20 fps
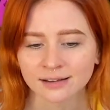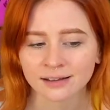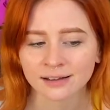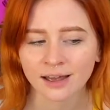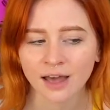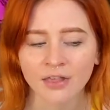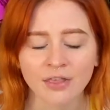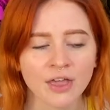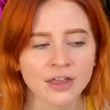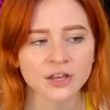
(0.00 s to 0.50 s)

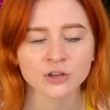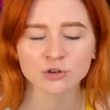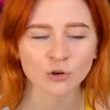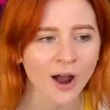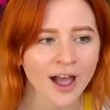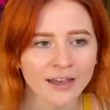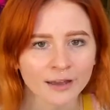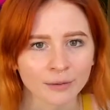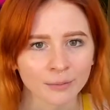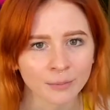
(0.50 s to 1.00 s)
And then you
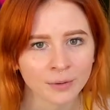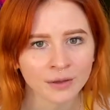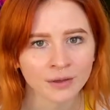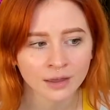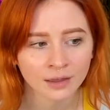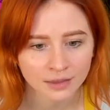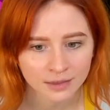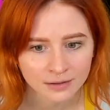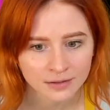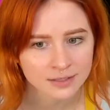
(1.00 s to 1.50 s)
dry them,
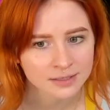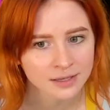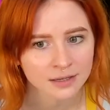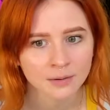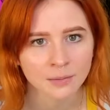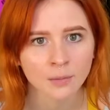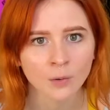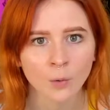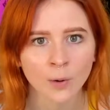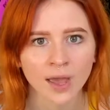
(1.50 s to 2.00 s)
and then you send
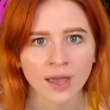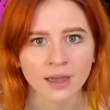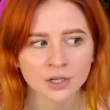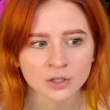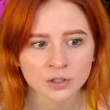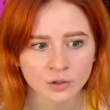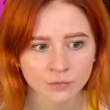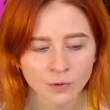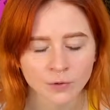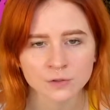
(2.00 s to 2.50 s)
them away
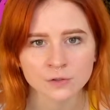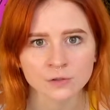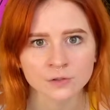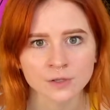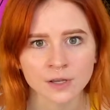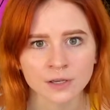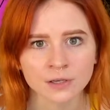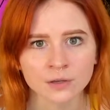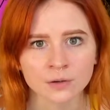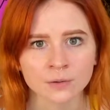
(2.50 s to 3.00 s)
to roasters
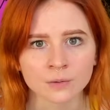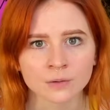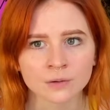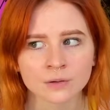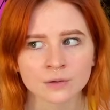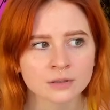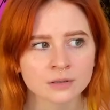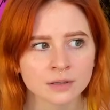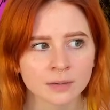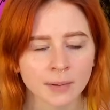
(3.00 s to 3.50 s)
like you
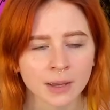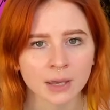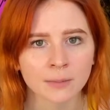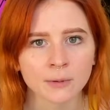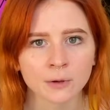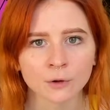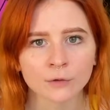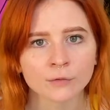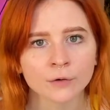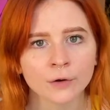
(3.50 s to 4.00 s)
to make it
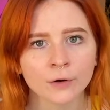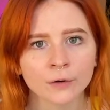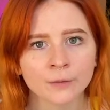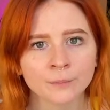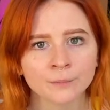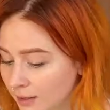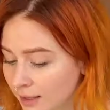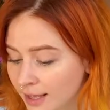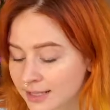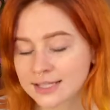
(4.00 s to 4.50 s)
beautiful.
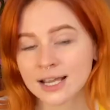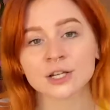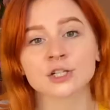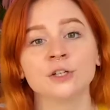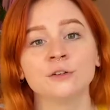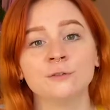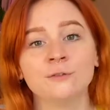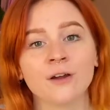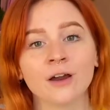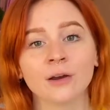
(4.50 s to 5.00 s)
It's
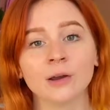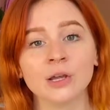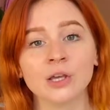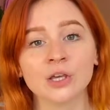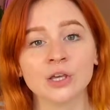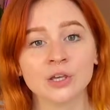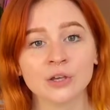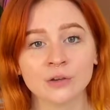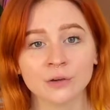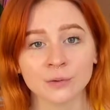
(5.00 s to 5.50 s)
actually very
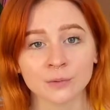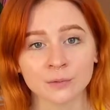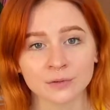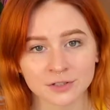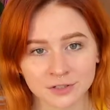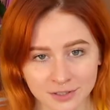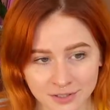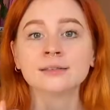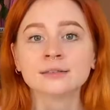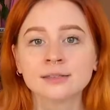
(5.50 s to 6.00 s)

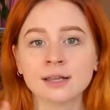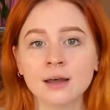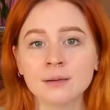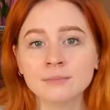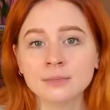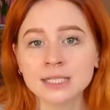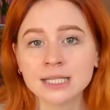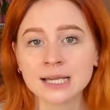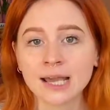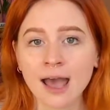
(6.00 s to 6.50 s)
cute.
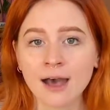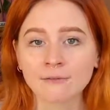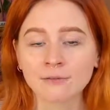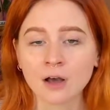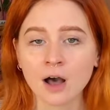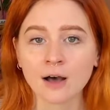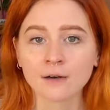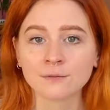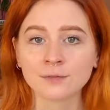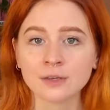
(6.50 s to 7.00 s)
Some decaf
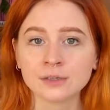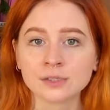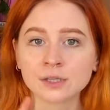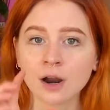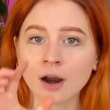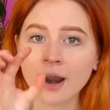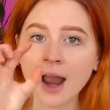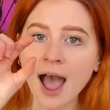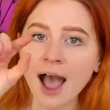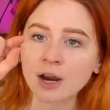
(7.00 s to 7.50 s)
coffees
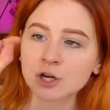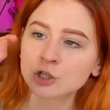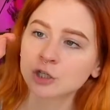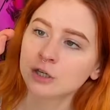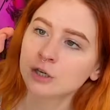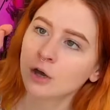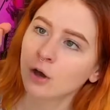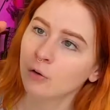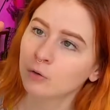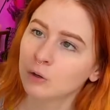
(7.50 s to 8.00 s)
are
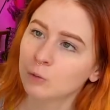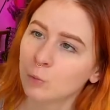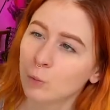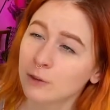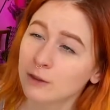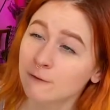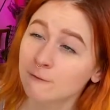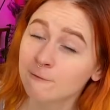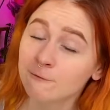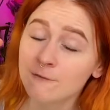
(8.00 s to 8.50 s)
actually coated
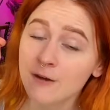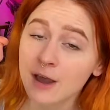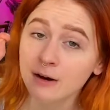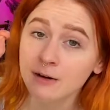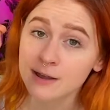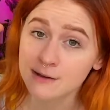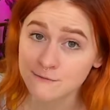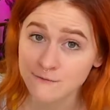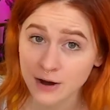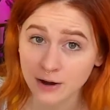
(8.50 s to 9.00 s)
with a
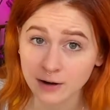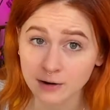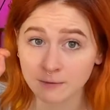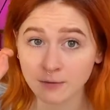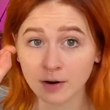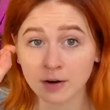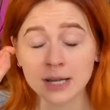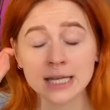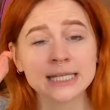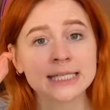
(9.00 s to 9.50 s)

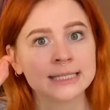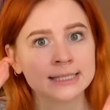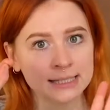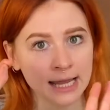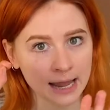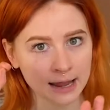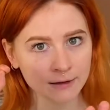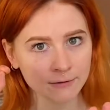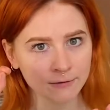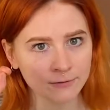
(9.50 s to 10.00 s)
very
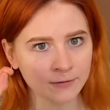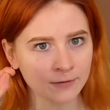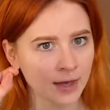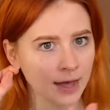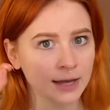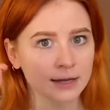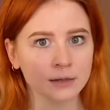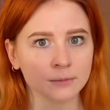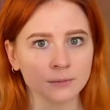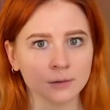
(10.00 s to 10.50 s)
safe,
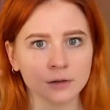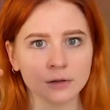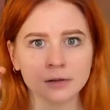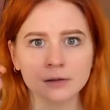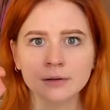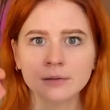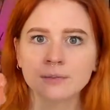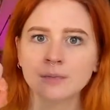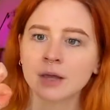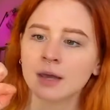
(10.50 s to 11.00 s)

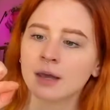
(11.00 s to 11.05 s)
edible